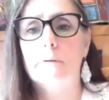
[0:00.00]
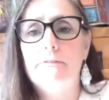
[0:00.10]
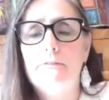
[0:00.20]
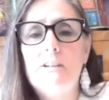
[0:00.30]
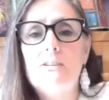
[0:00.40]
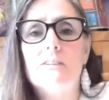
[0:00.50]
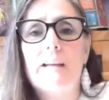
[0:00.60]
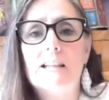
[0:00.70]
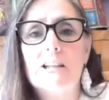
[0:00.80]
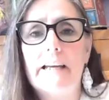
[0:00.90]
We feel
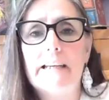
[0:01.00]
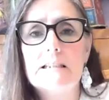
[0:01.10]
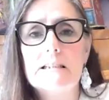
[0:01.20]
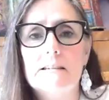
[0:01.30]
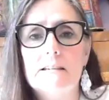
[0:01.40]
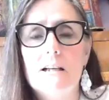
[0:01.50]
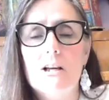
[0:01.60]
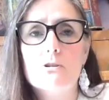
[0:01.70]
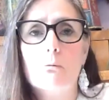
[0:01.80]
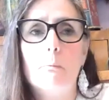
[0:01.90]
that light.
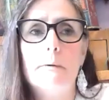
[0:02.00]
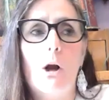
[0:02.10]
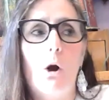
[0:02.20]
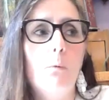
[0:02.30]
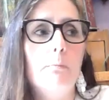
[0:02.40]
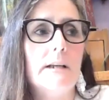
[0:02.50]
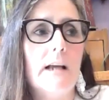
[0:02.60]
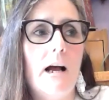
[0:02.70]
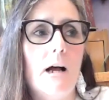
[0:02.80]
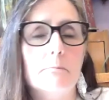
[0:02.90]
So when we open
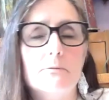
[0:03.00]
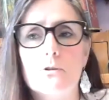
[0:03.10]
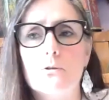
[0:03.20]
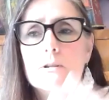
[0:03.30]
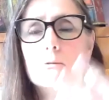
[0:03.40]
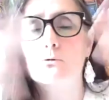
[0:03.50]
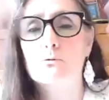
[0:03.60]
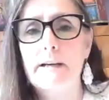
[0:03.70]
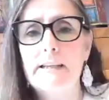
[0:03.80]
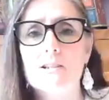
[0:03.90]
up to those
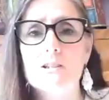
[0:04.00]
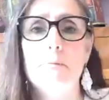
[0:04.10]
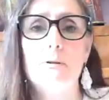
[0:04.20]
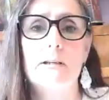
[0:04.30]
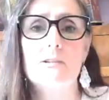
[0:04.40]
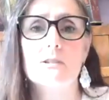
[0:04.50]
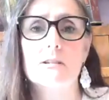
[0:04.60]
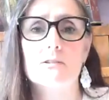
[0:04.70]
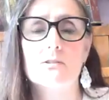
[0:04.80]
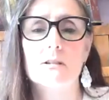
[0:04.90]
great
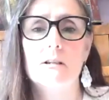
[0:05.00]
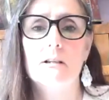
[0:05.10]
experiences,